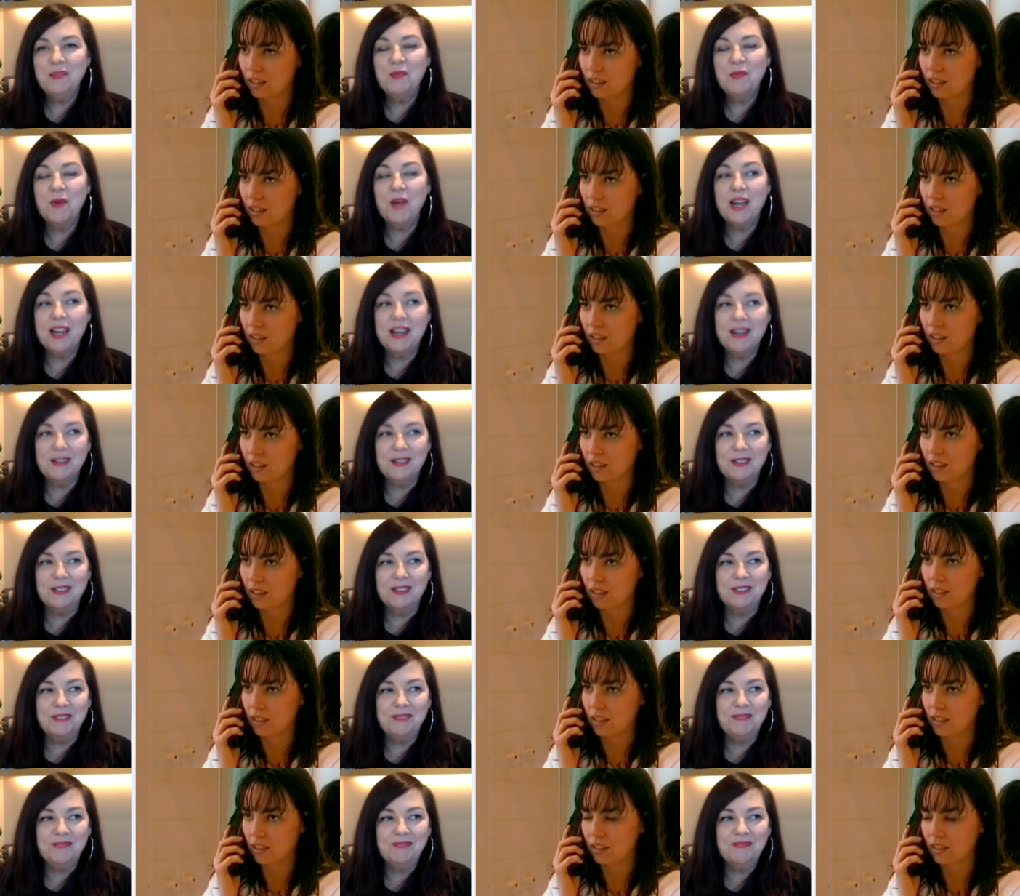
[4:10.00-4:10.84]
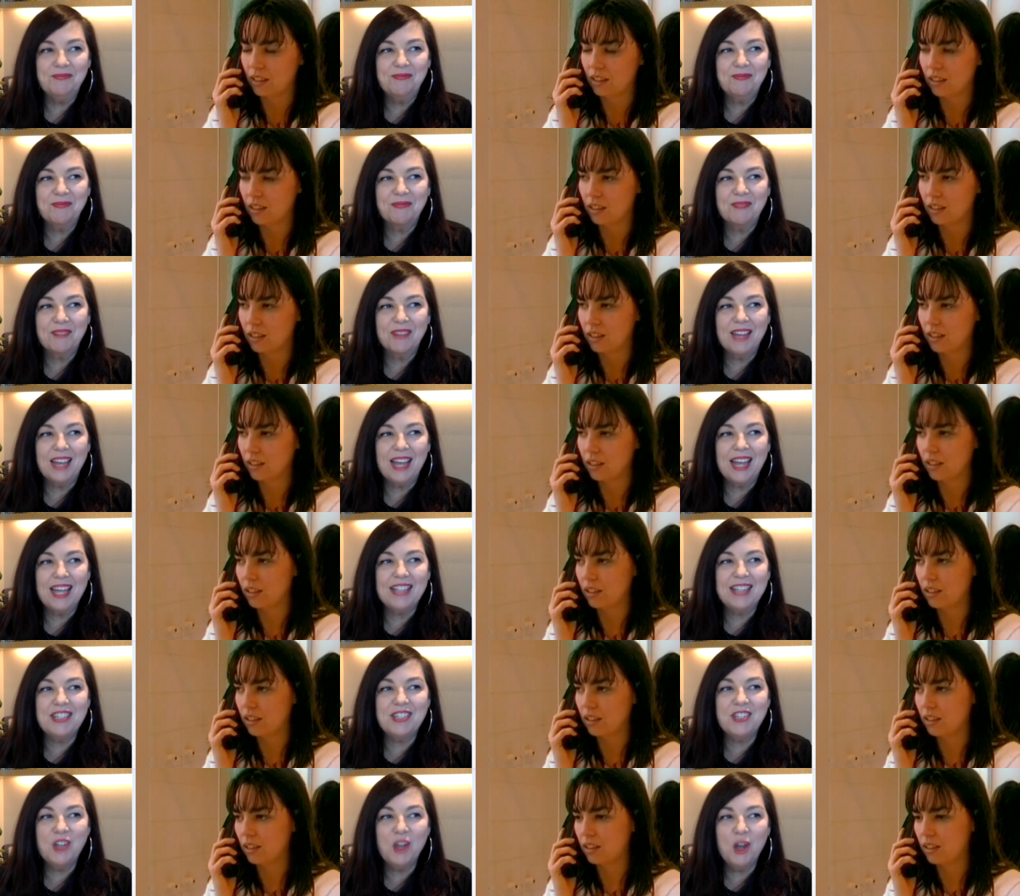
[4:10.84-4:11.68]
Speaker 1: well,
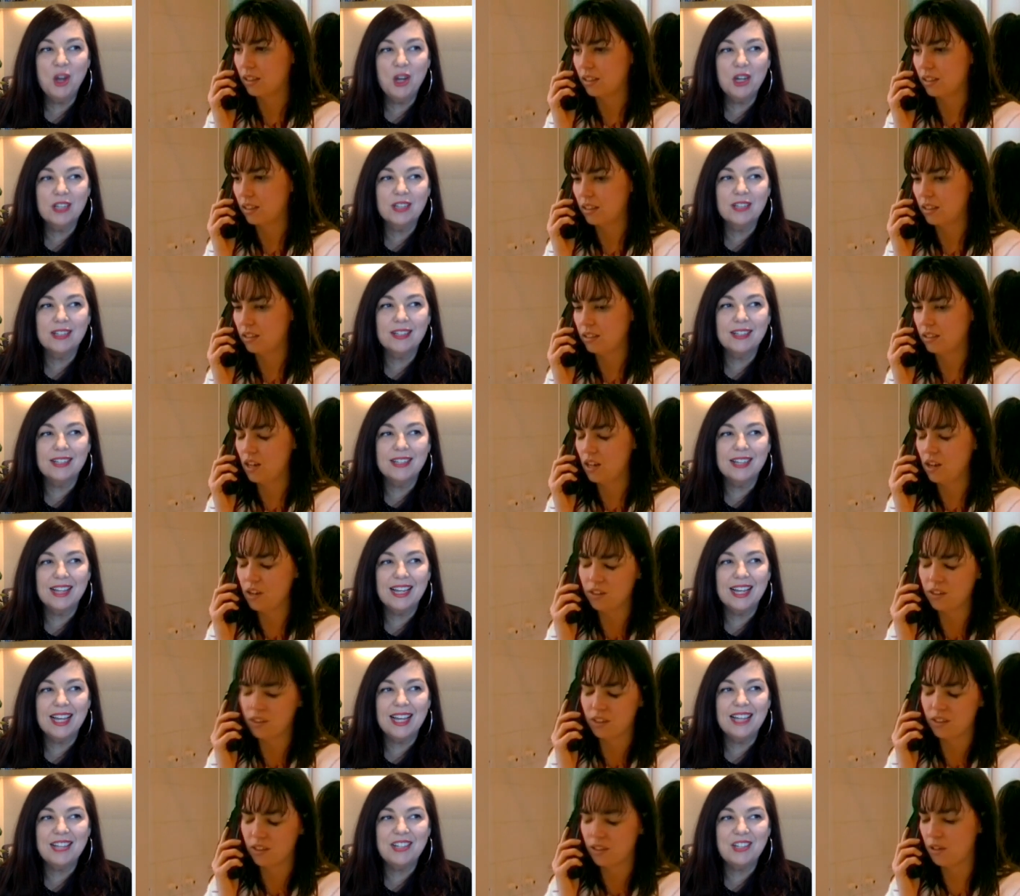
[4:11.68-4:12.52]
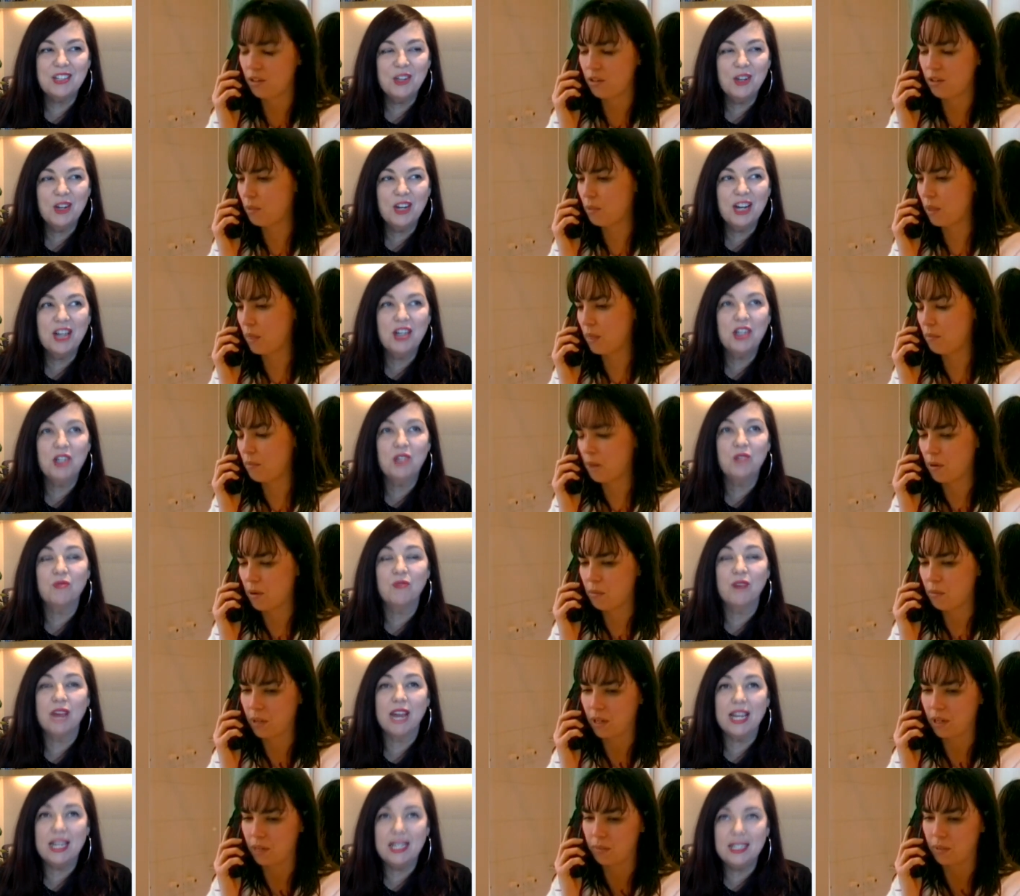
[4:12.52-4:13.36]
it's not it's not a
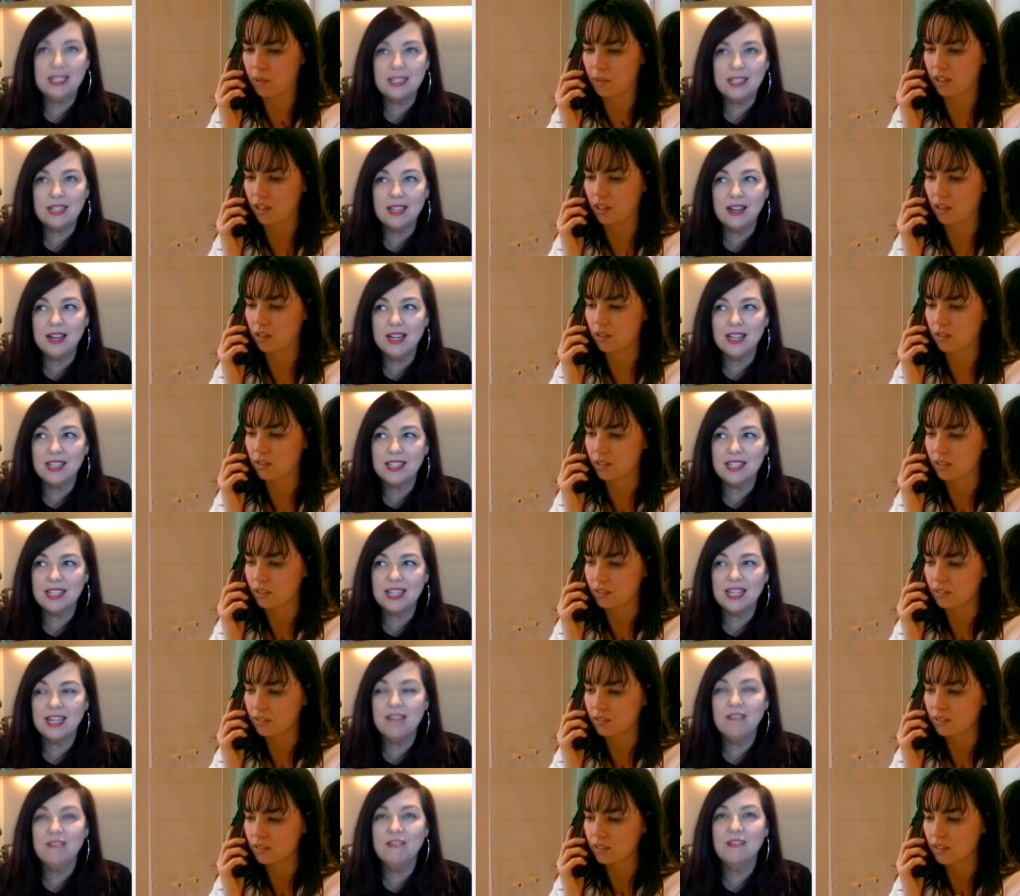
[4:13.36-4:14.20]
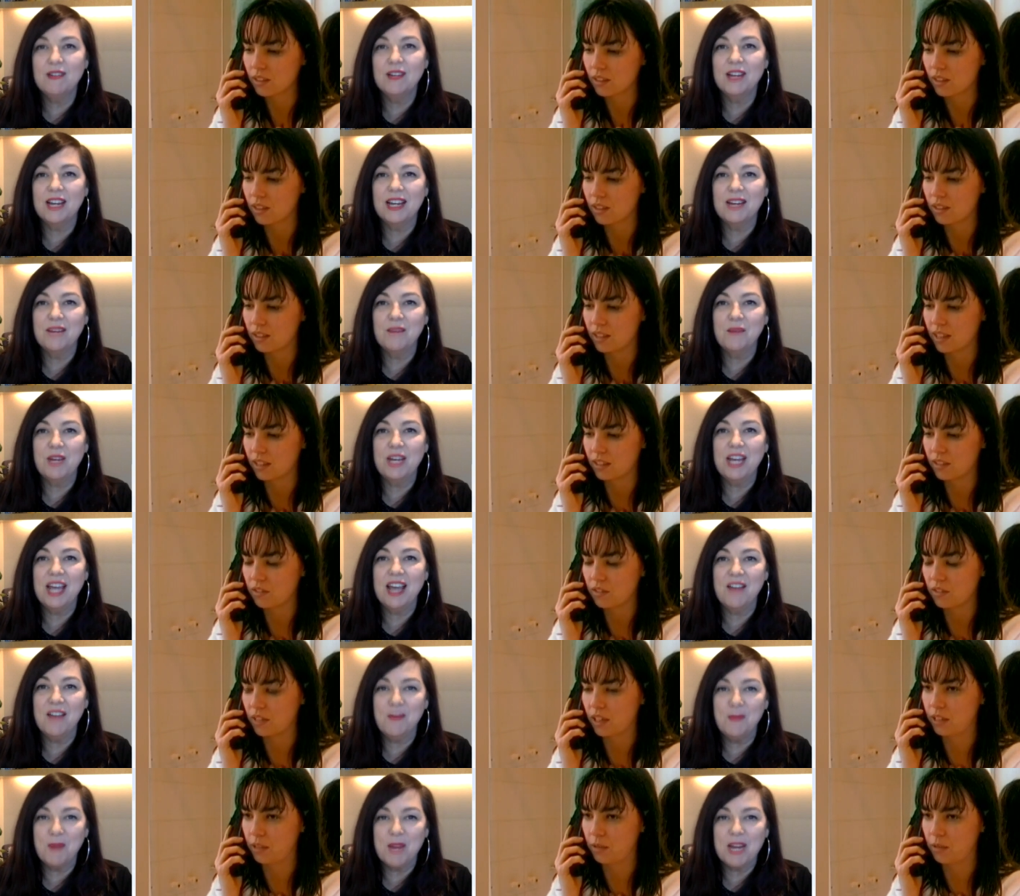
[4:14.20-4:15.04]
crazy idea, and it,
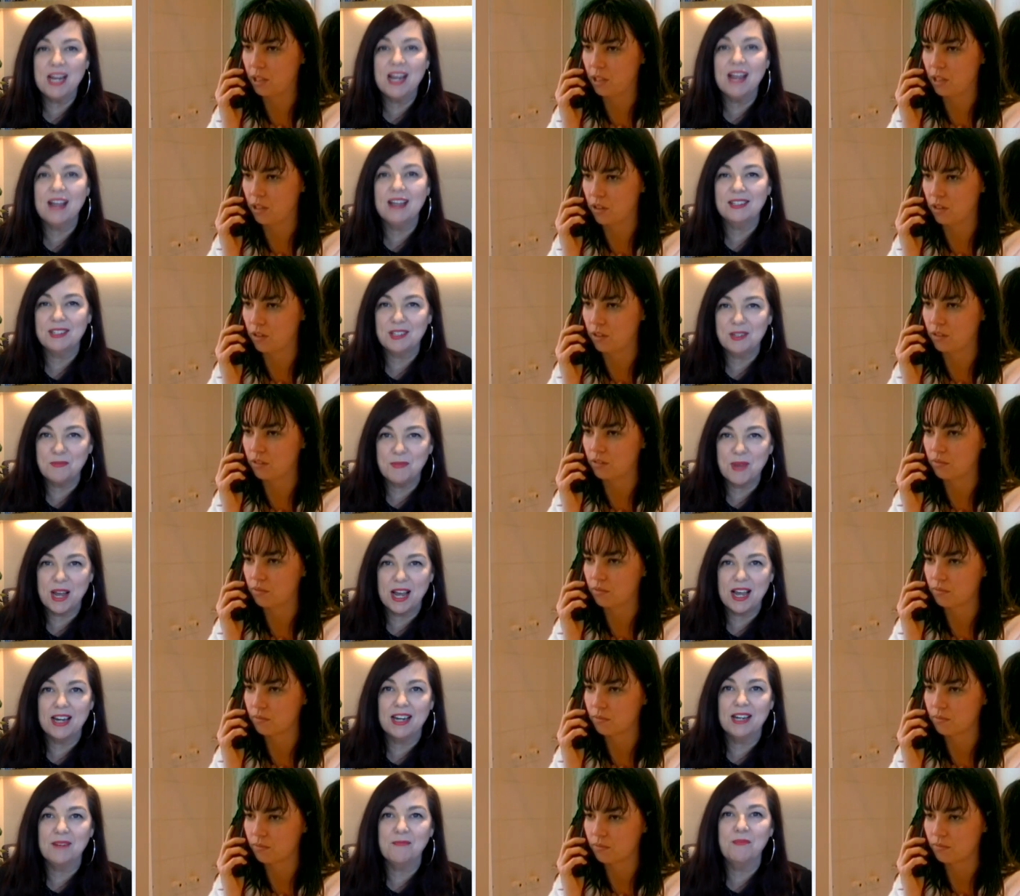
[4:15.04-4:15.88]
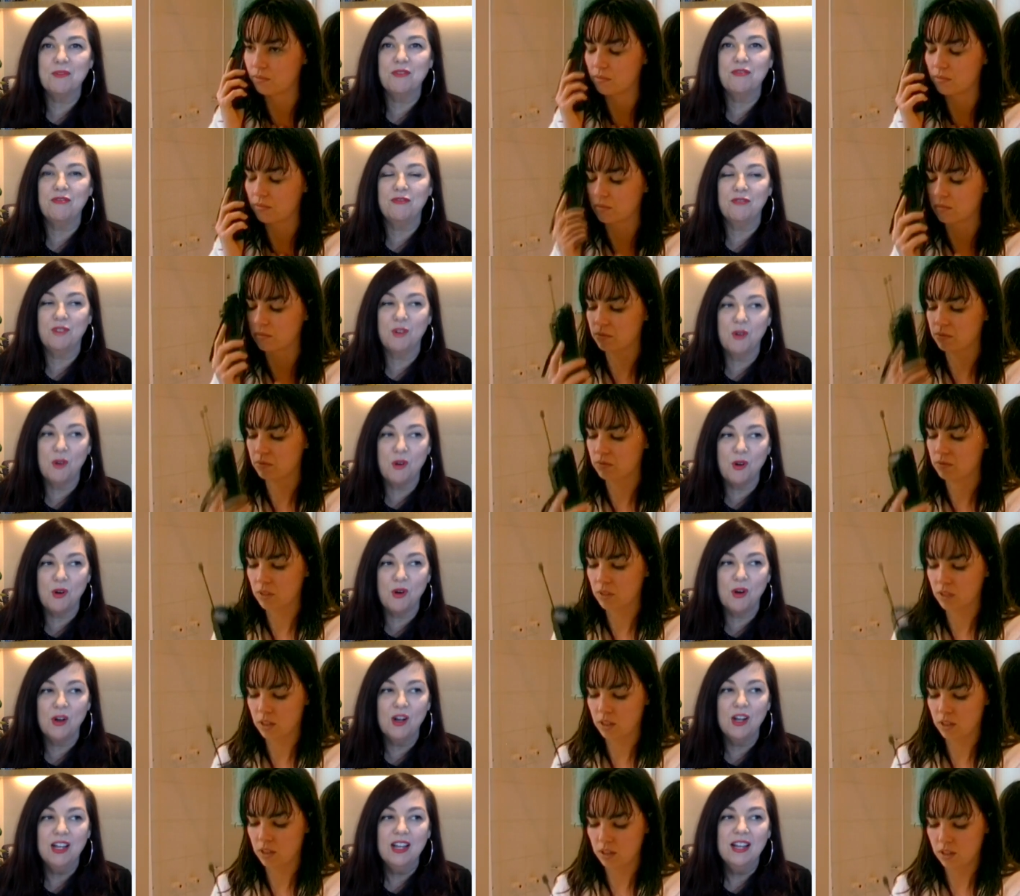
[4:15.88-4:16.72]
we have been asked about it
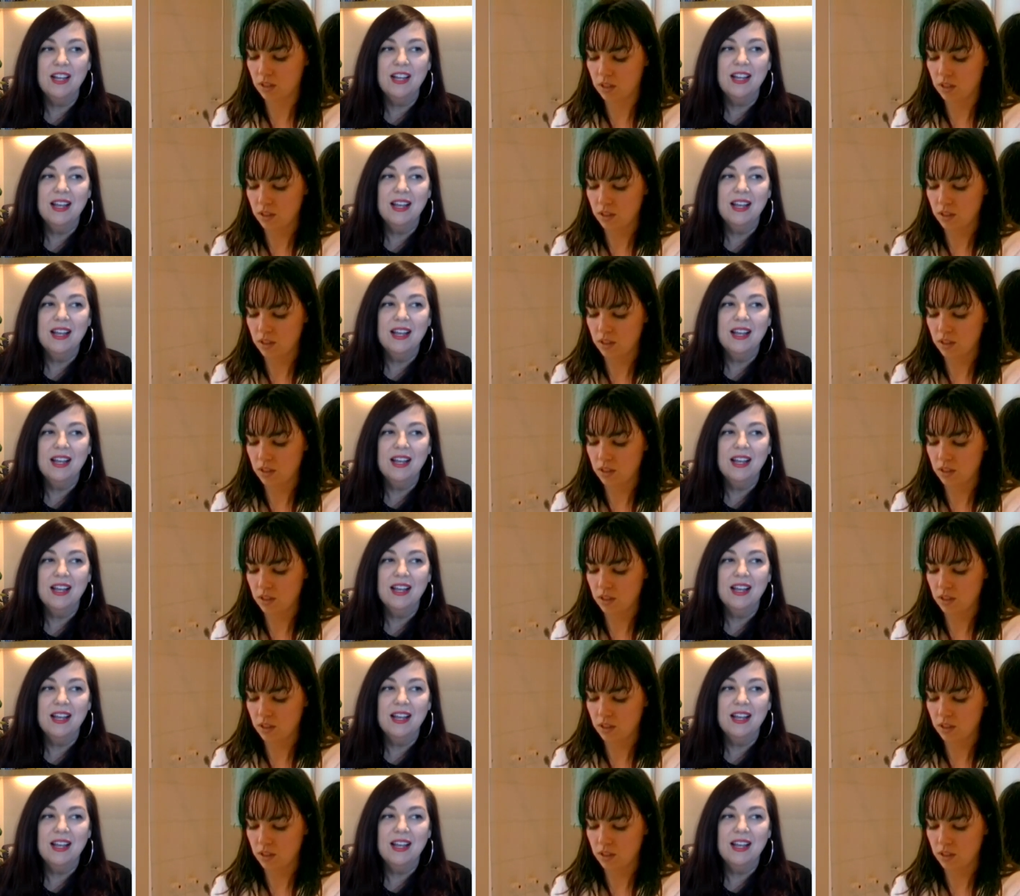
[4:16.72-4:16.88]
before.